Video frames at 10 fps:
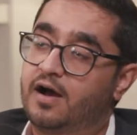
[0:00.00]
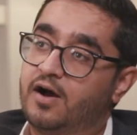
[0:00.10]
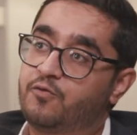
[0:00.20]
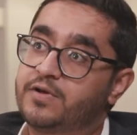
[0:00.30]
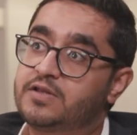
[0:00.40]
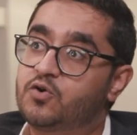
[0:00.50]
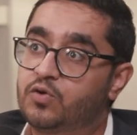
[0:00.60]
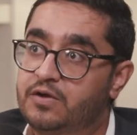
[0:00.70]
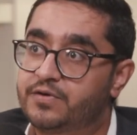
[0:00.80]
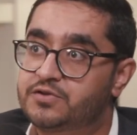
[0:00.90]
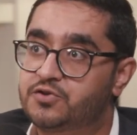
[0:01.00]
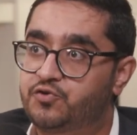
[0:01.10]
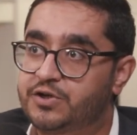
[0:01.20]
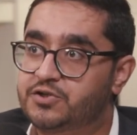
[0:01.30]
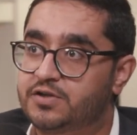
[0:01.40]
We're the only ones in the
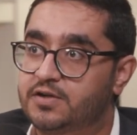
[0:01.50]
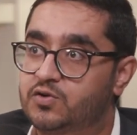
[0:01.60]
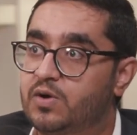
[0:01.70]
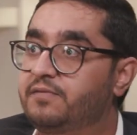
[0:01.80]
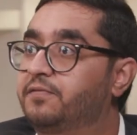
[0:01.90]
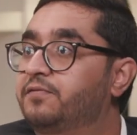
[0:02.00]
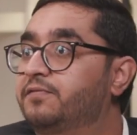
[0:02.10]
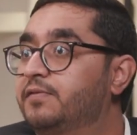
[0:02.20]
region to have